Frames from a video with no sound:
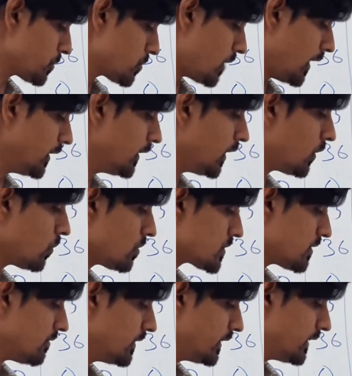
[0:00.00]
So under root
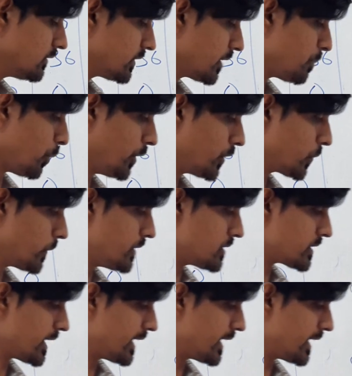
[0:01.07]
73.2 is